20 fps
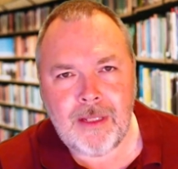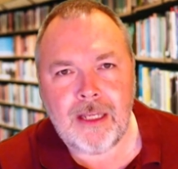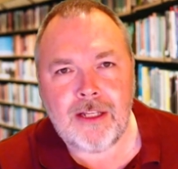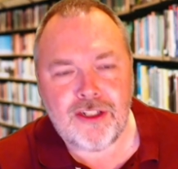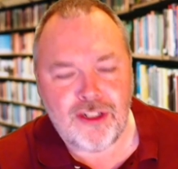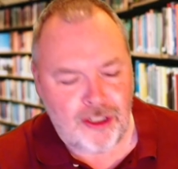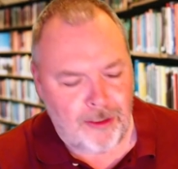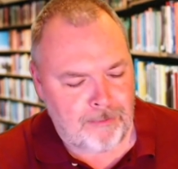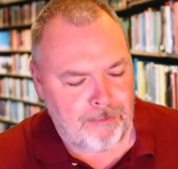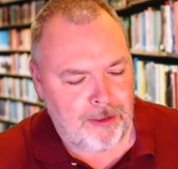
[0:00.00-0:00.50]

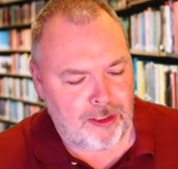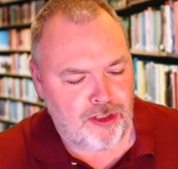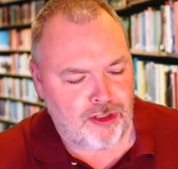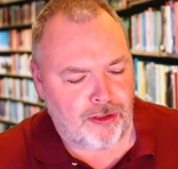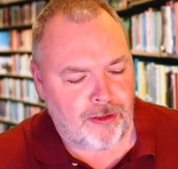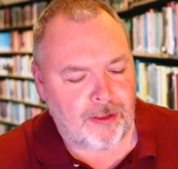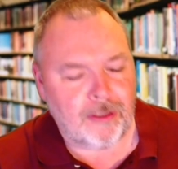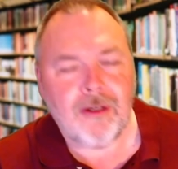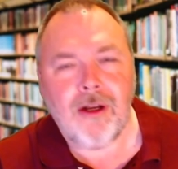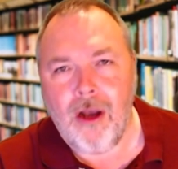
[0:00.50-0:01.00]
Jim
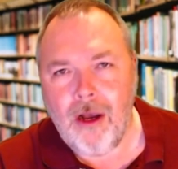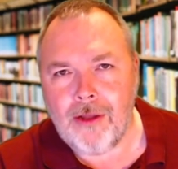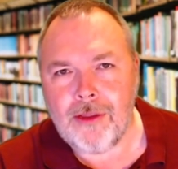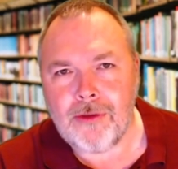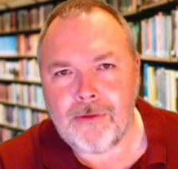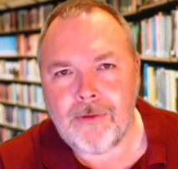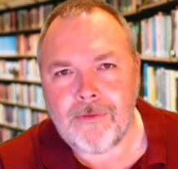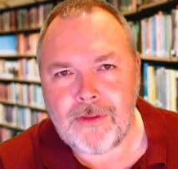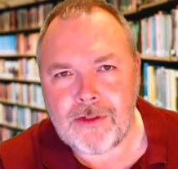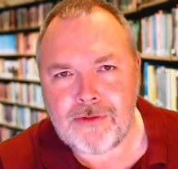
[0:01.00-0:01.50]
Butcher
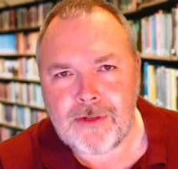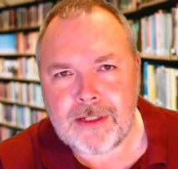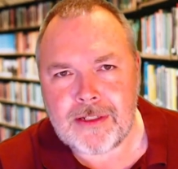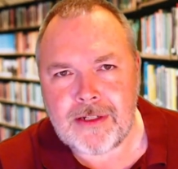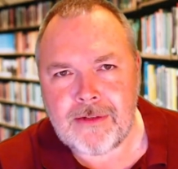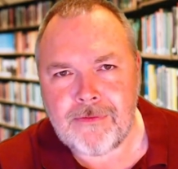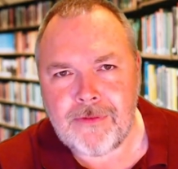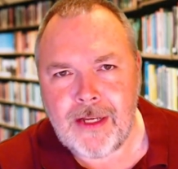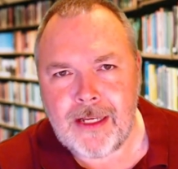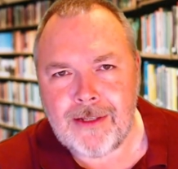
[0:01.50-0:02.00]
author of the
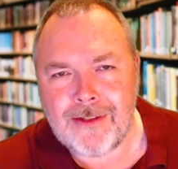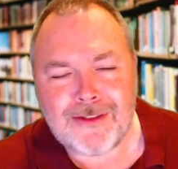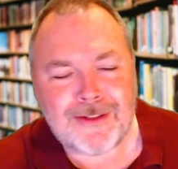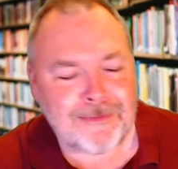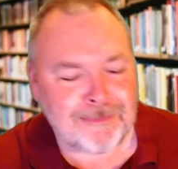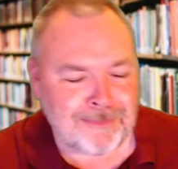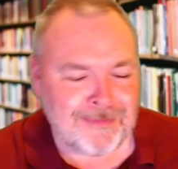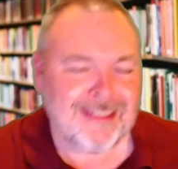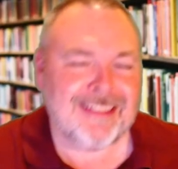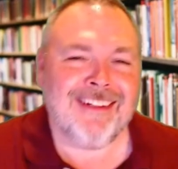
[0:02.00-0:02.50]
Dresden Files.
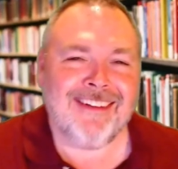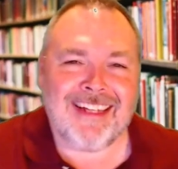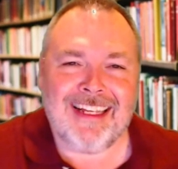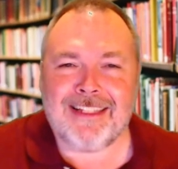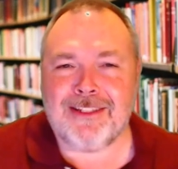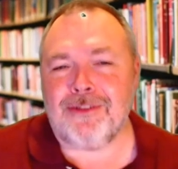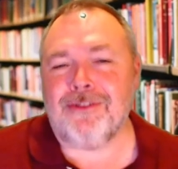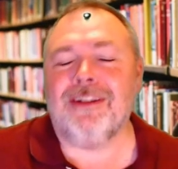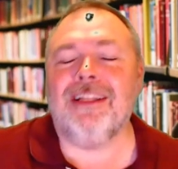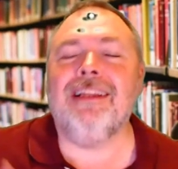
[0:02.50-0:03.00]
Okay,
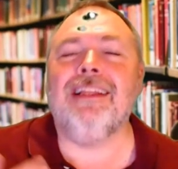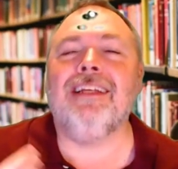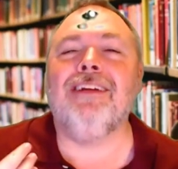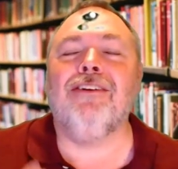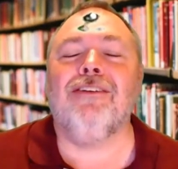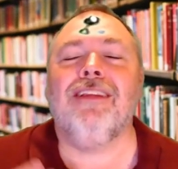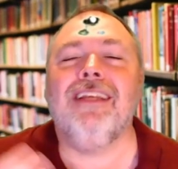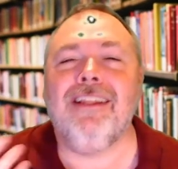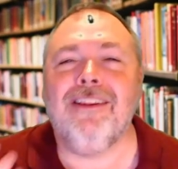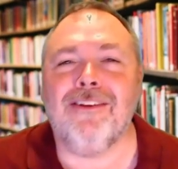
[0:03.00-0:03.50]
so
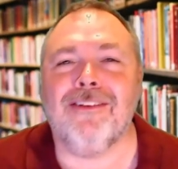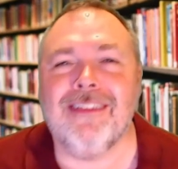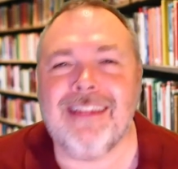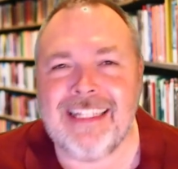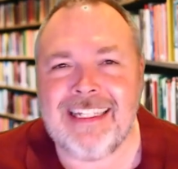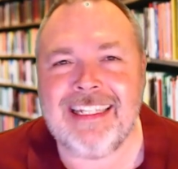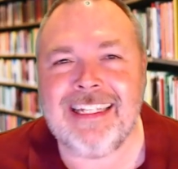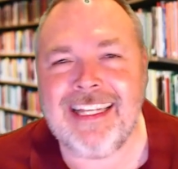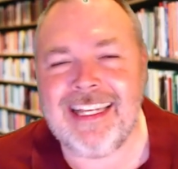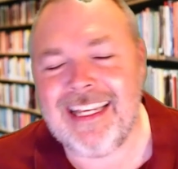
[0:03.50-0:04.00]
clearly they're
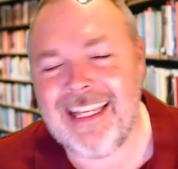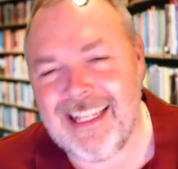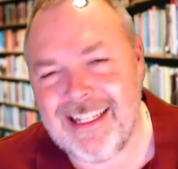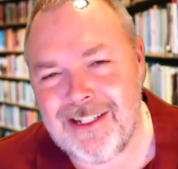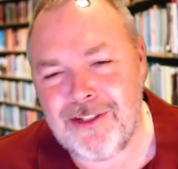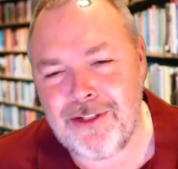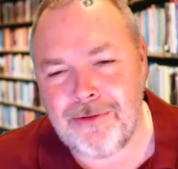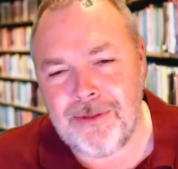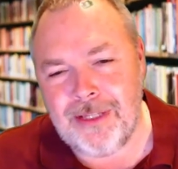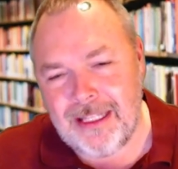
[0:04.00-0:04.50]
leaning
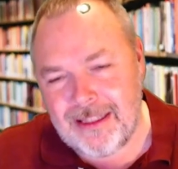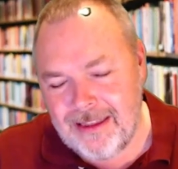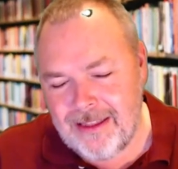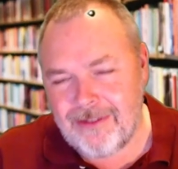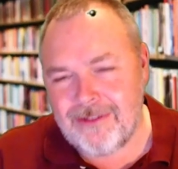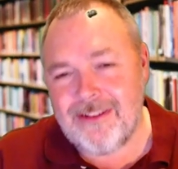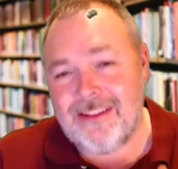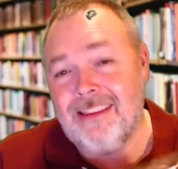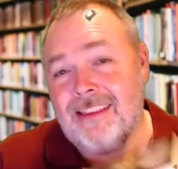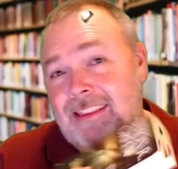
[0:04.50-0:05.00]
into that
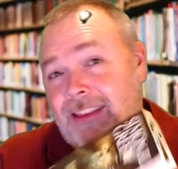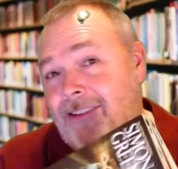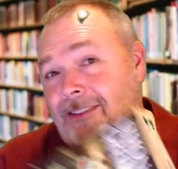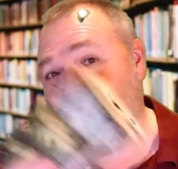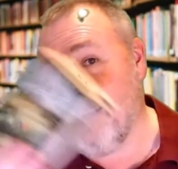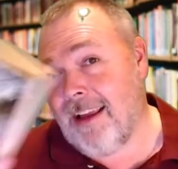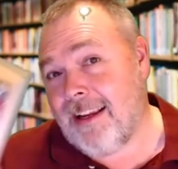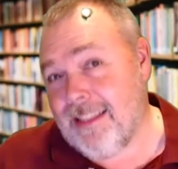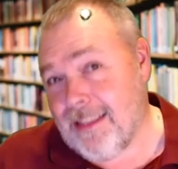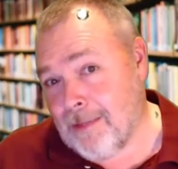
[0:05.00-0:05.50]
they're they're
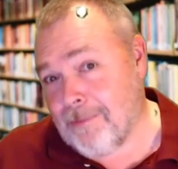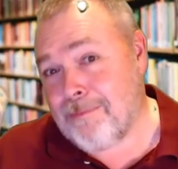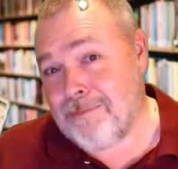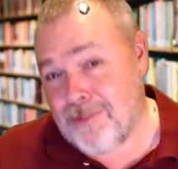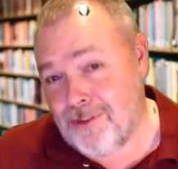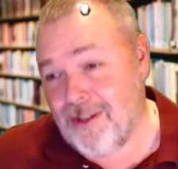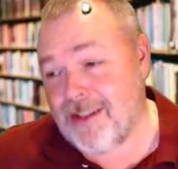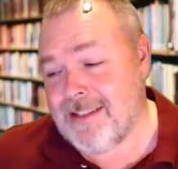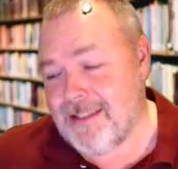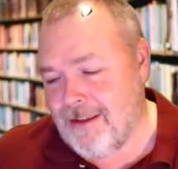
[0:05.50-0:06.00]
like the
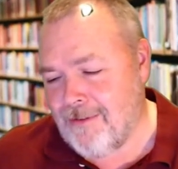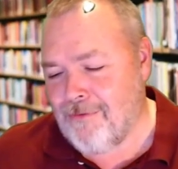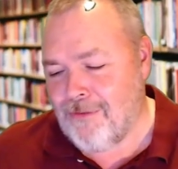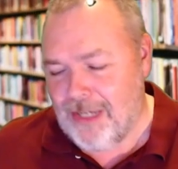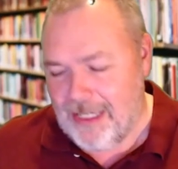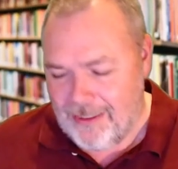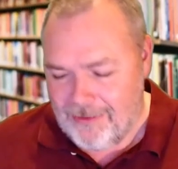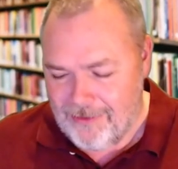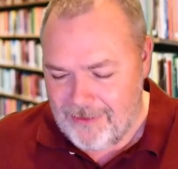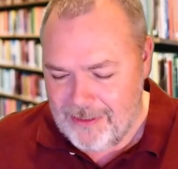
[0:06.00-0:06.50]
Dresden
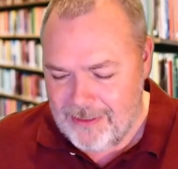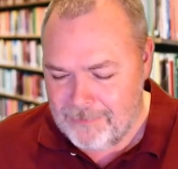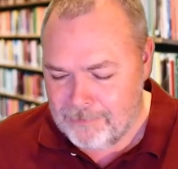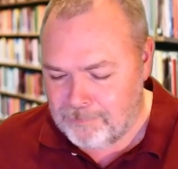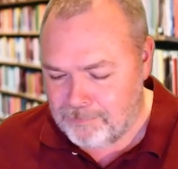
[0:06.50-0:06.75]
Files.